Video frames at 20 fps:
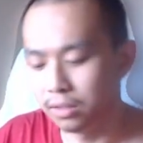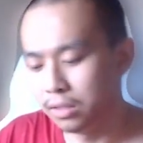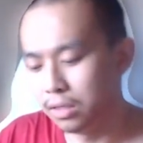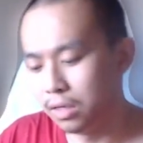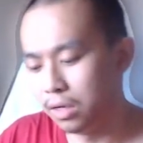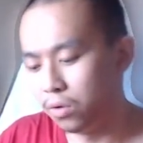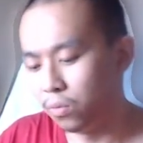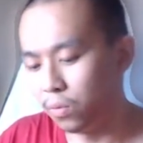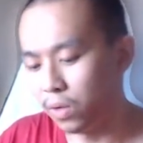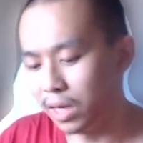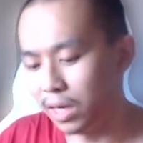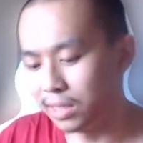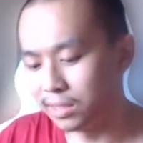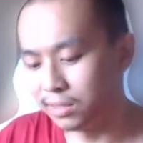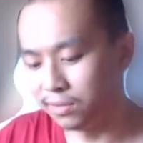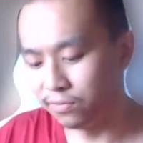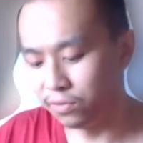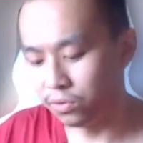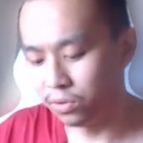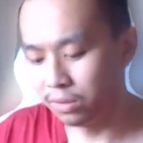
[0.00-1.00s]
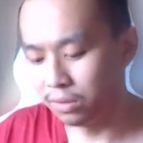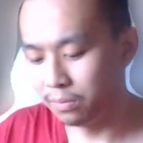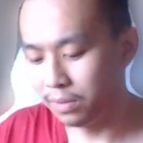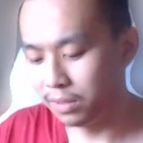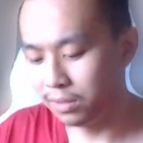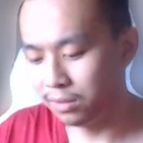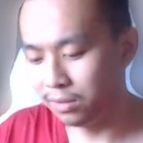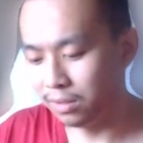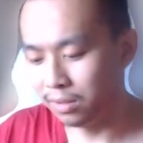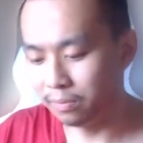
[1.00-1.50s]
Whereas if you commit
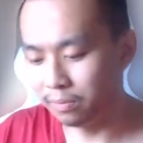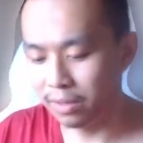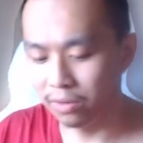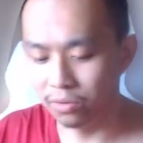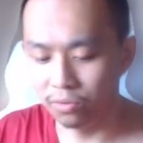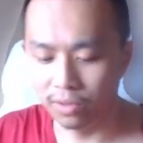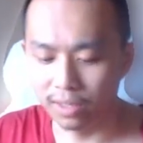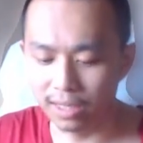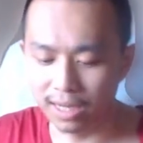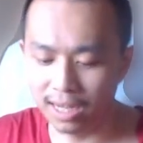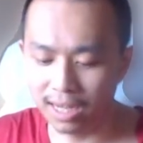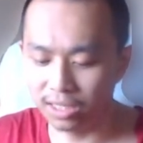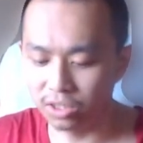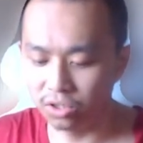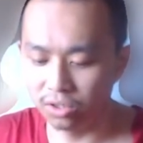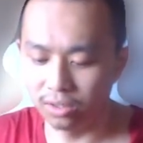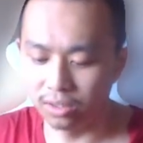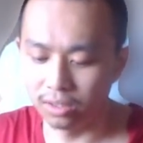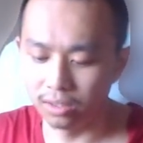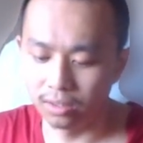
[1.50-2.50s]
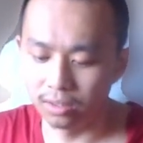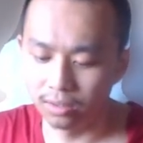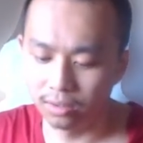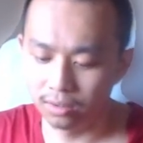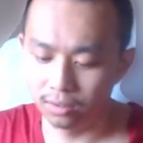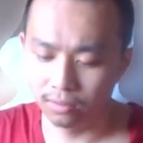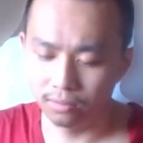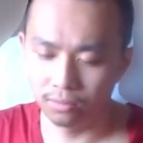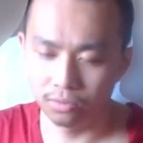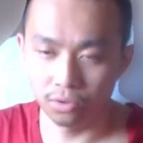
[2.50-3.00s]
to the amount you can actually
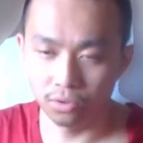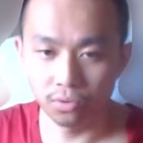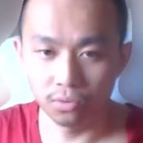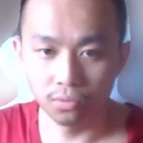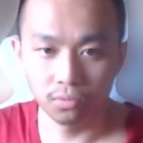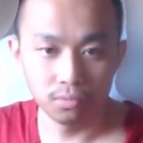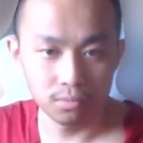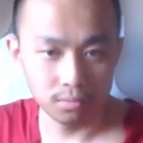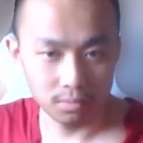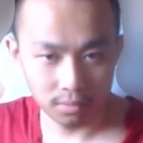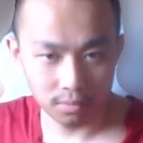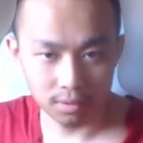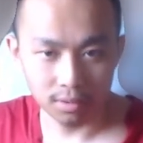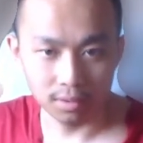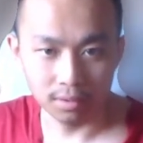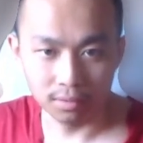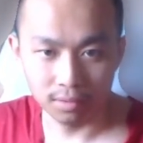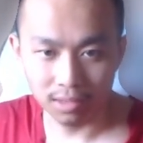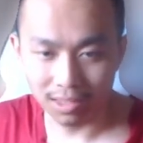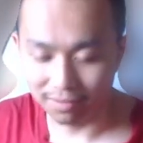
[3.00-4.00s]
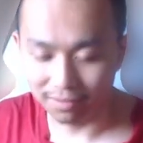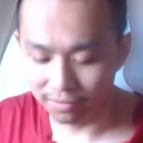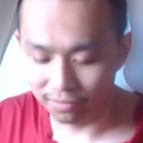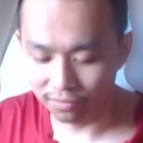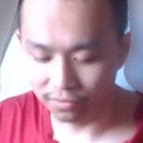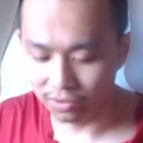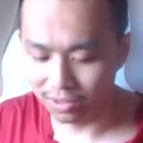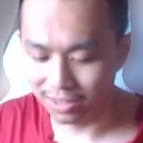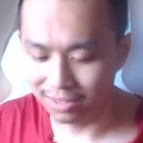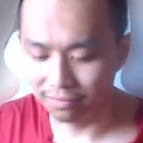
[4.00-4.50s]
do, then 7
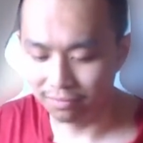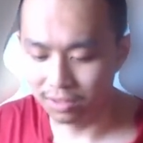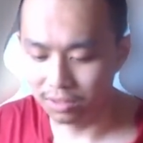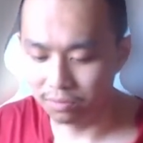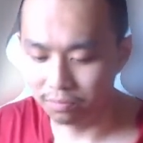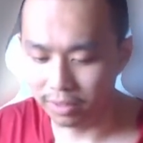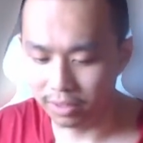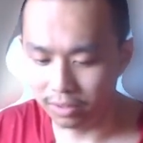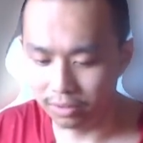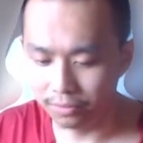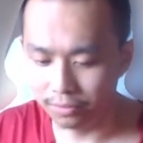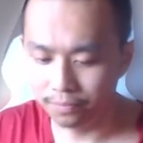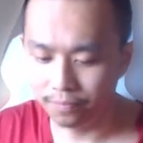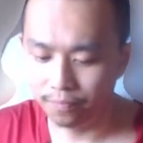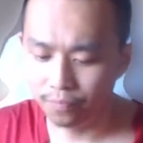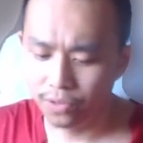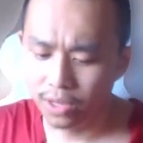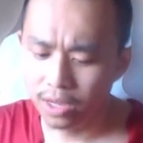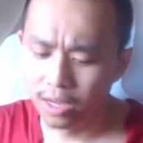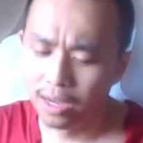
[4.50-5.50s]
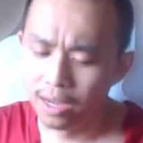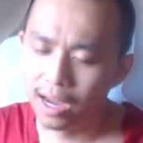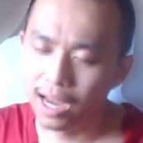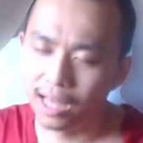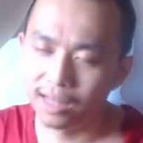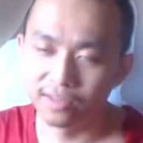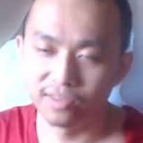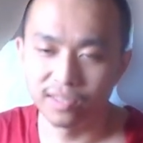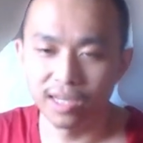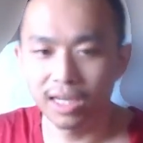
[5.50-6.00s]
for 7 is better. And the
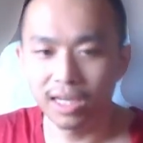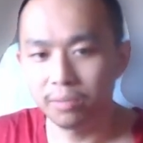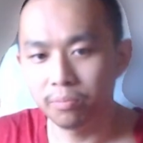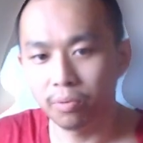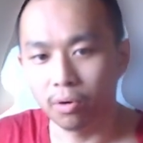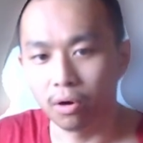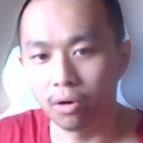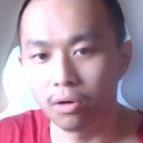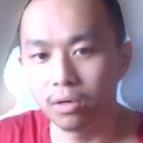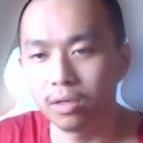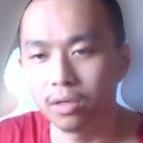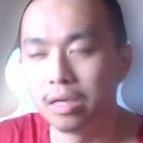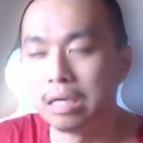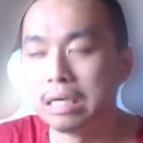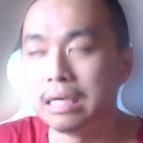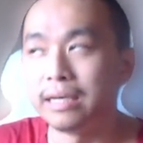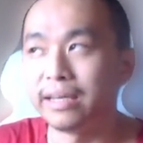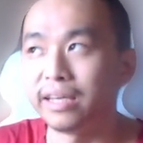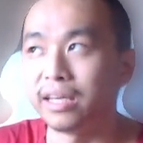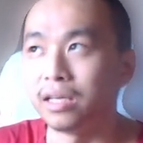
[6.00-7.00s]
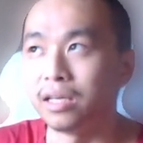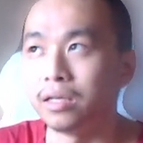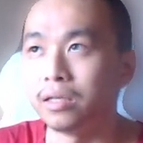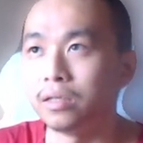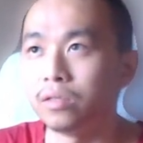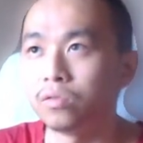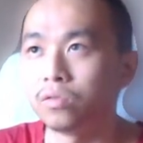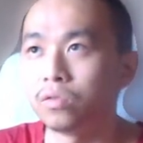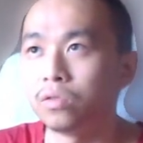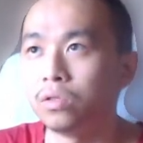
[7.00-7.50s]
second part
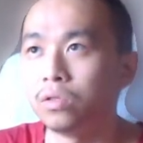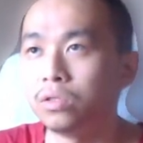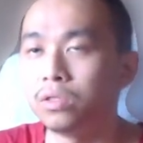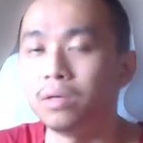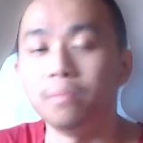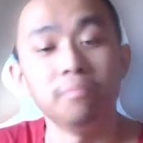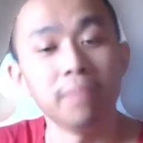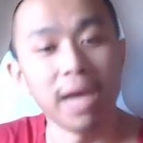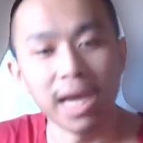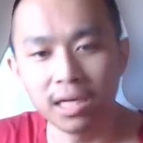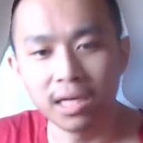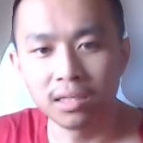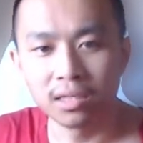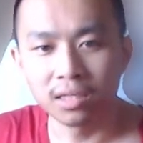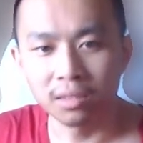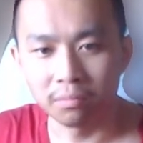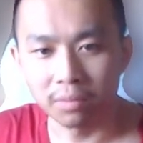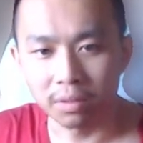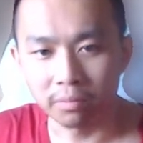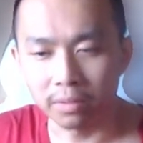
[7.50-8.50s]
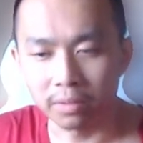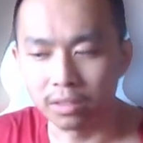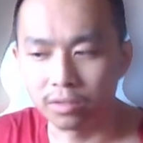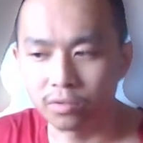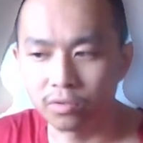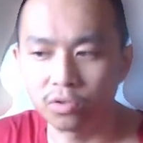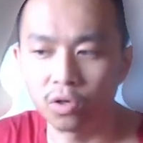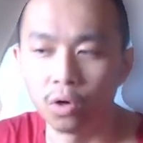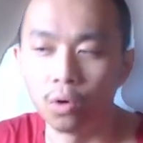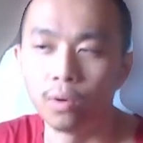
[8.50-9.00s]
is to make commitments.
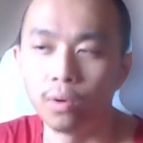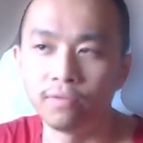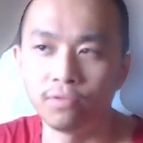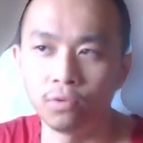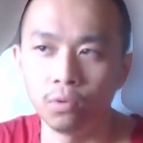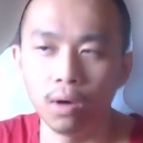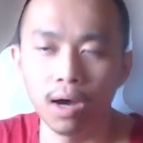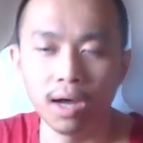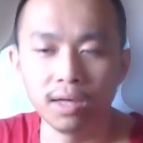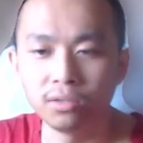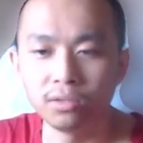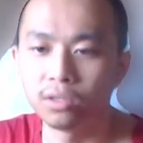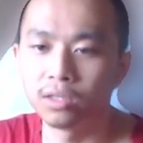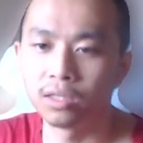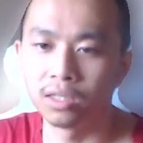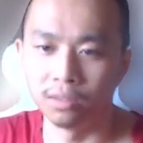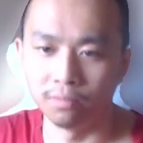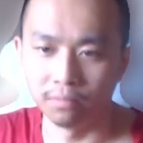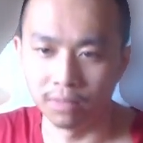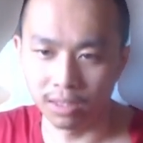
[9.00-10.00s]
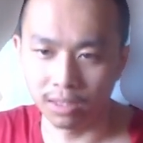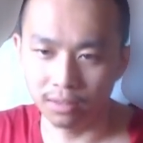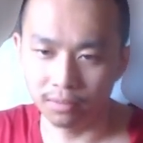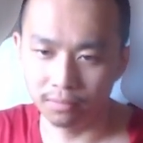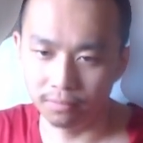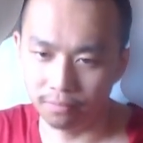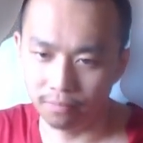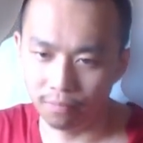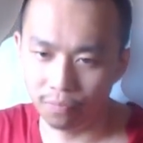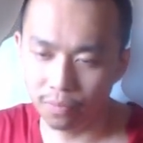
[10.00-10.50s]
So if you undercommit
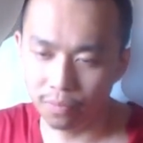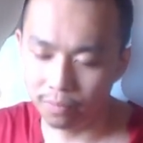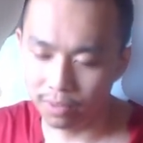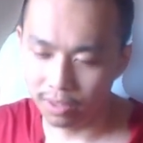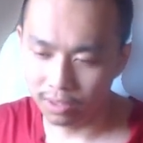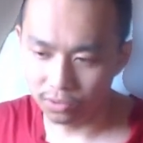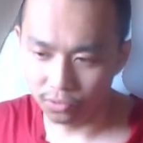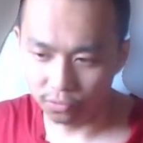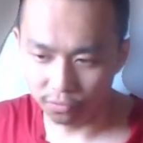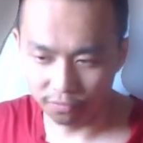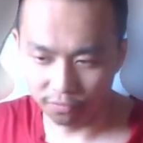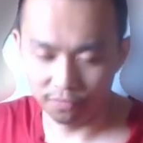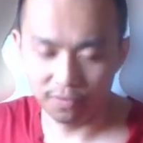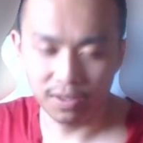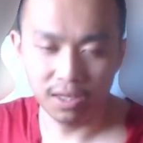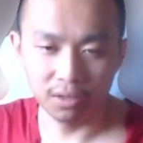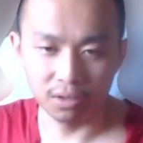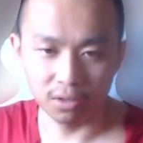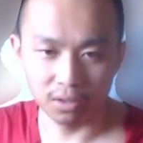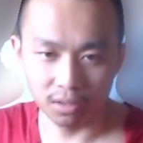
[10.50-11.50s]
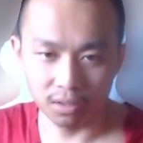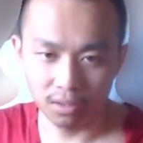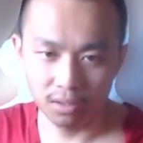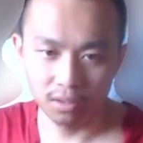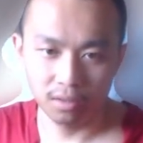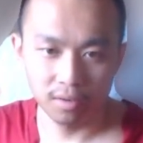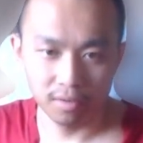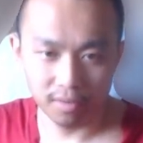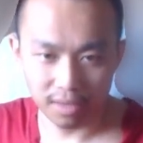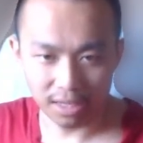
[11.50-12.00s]
because you fear
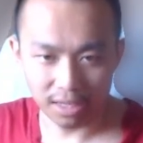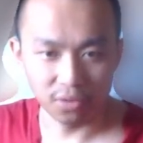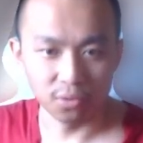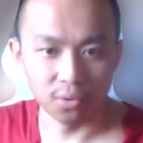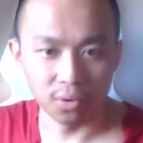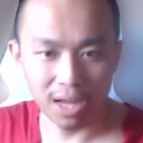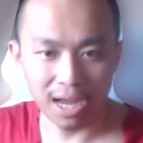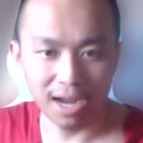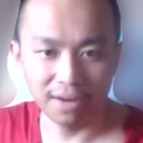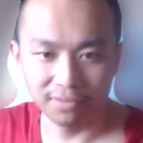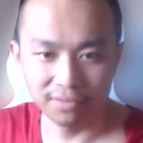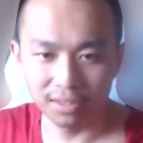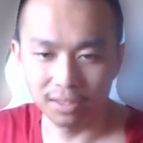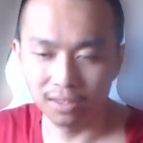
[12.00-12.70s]
that you'll have to